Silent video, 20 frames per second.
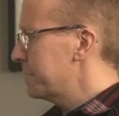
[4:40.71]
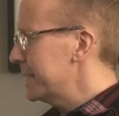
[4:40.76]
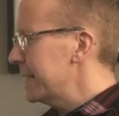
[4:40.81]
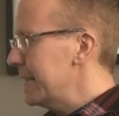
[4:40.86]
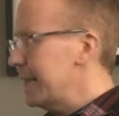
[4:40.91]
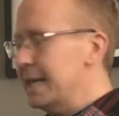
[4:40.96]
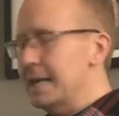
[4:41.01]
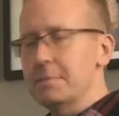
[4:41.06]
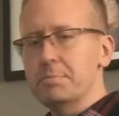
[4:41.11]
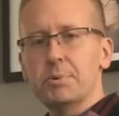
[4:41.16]

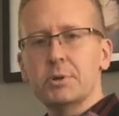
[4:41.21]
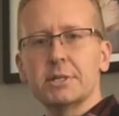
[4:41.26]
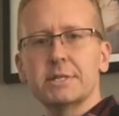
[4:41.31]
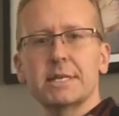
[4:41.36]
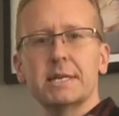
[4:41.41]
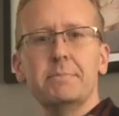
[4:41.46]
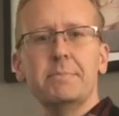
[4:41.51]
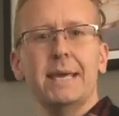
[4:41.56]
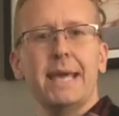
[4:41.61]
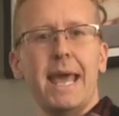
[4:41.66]
But
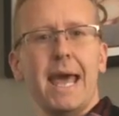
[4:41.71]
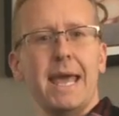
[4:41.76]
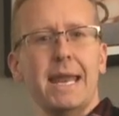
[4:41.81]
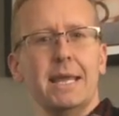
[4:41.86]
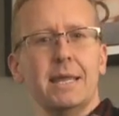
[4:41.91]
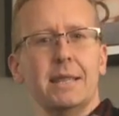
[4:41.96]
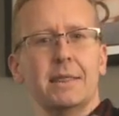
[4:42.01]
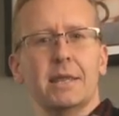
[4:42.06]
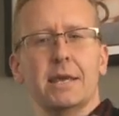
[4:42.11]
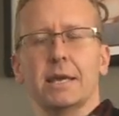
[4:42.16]
inputs can be
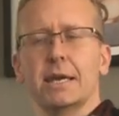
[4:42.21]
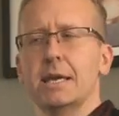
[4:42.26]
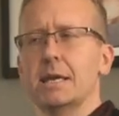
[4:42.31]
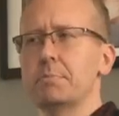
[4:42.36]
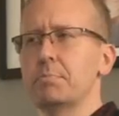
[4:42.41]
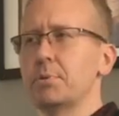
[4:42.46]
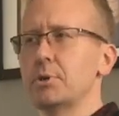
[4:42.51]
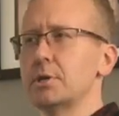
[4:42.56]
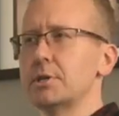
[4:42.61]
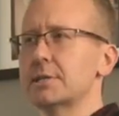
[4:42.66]
anything.
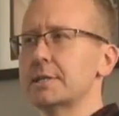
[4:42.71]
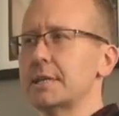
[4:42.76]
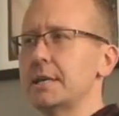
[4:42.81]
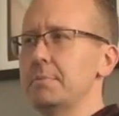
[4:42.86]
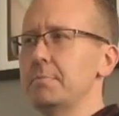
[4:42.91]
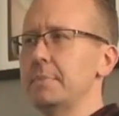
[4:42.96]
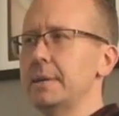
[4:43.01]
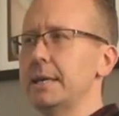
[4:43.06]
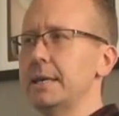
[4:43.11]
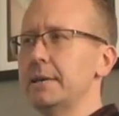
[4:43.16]
Inputs
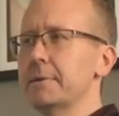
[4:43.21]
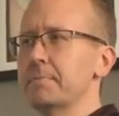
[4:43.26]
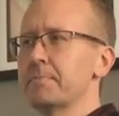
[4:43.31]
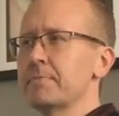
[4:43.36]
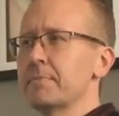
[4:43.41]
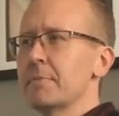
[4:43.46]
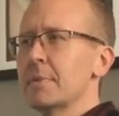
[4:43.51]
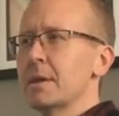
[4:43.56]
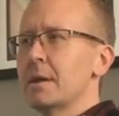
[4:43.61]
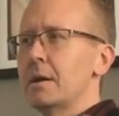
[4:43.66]
can be
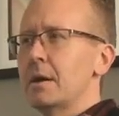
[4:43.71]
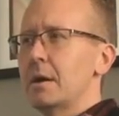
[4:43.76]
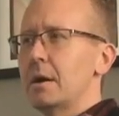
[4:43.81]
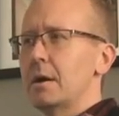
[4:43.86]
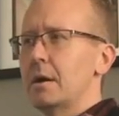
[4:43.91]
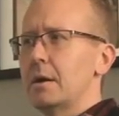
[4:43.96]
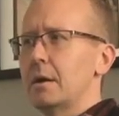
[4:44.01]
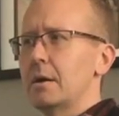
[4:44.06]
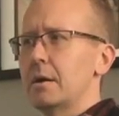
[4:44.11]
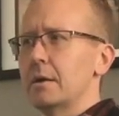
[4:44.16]

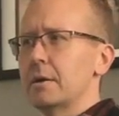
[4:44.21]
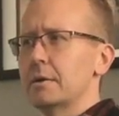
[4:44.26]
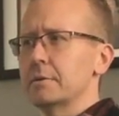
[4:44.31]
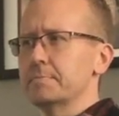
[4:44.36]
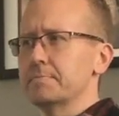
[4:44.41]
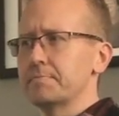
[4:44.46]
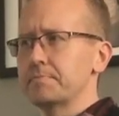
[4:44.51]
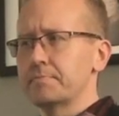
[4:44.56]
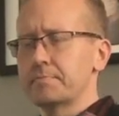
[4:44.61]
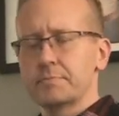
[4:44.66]

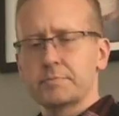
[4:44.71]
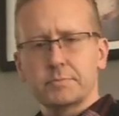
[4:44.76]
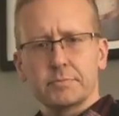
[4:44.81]
um,